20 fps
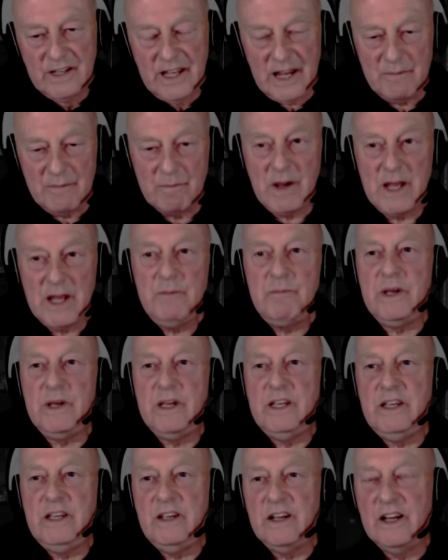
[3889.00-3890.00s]
it may
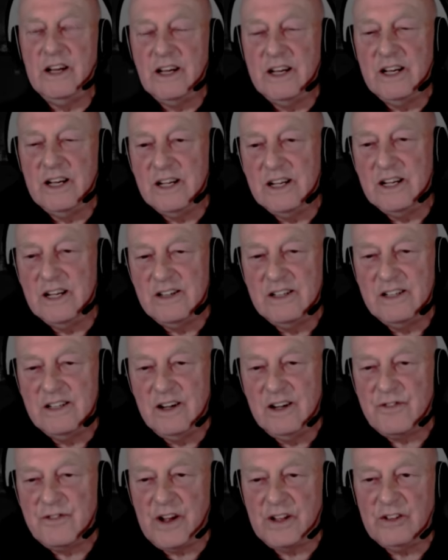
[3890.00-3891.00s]
be
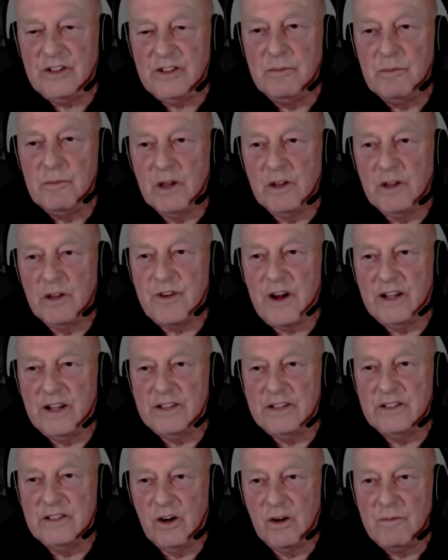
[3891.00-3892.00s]
affected by the fact
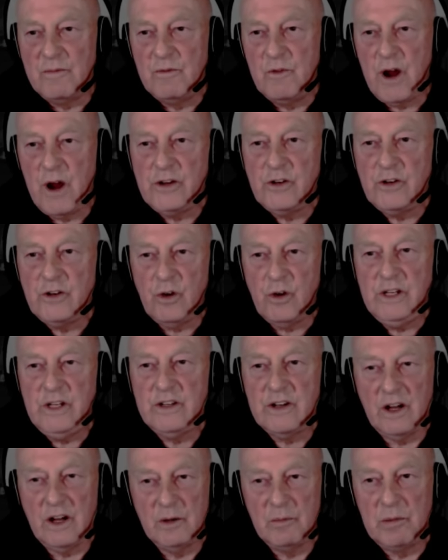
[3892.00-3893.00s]
that I'm red-green
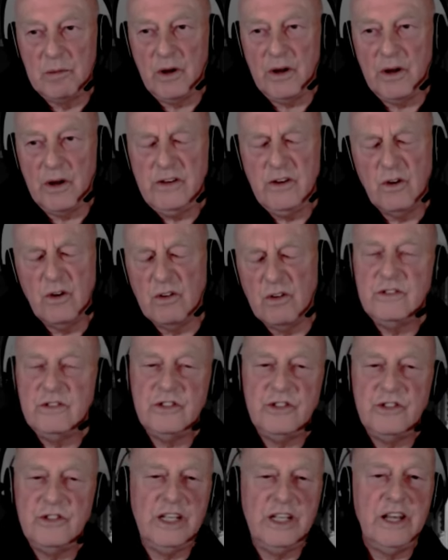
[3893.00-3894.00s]
colorblind, not
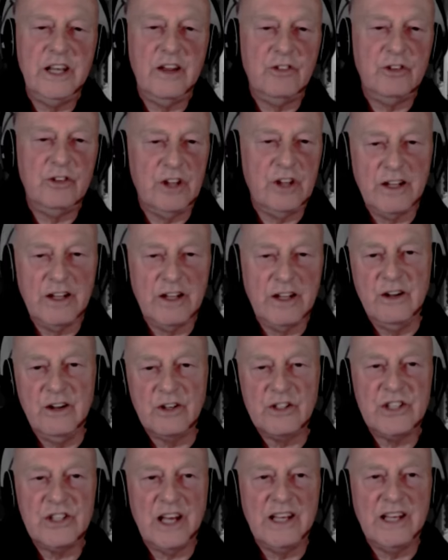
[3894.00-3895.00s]
significant. You know, I
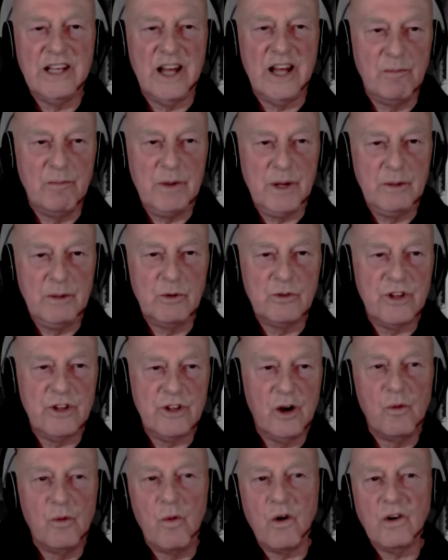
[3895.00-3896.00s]
say that and people say,
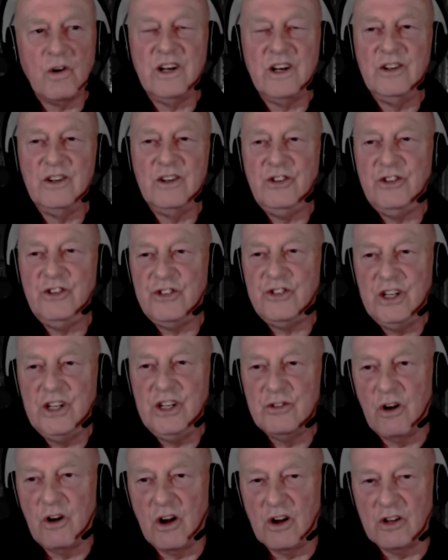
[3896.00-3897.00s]
oh, what color do you see
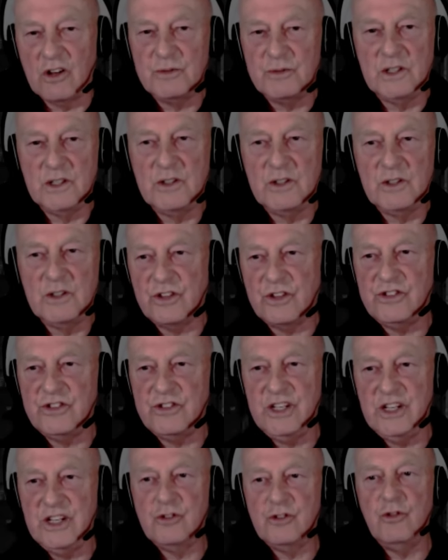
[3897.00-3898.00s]
grass? Well, of course, I
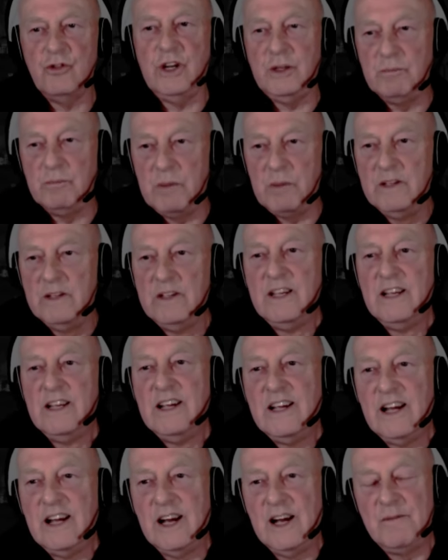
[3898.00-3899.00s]
see it green, but
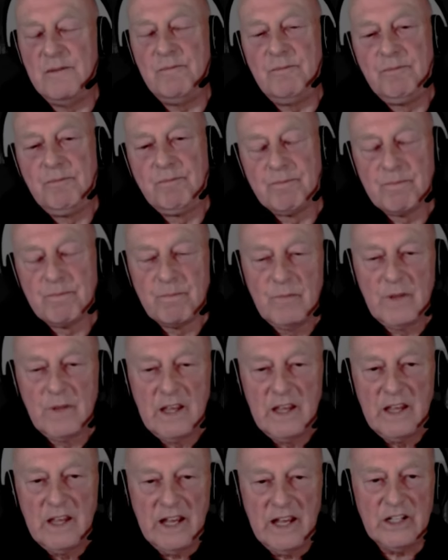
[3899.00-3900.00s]

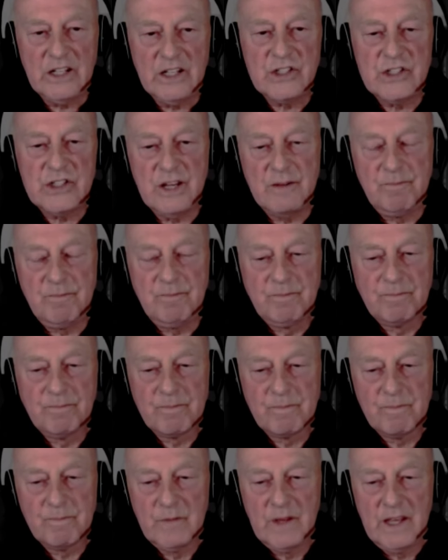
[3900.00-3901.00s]
it
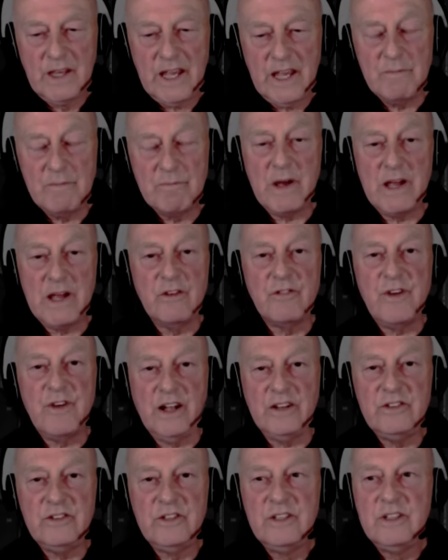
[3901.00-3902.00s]
may
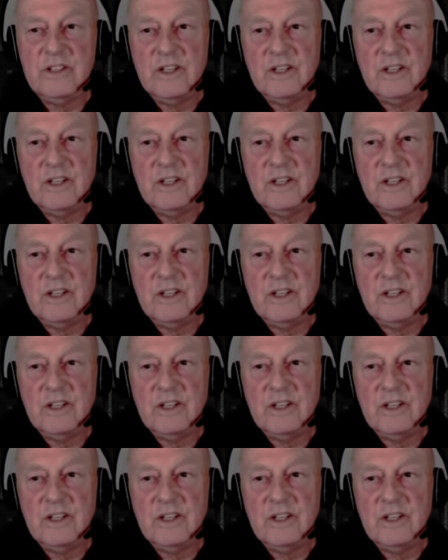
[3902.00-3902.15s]
affect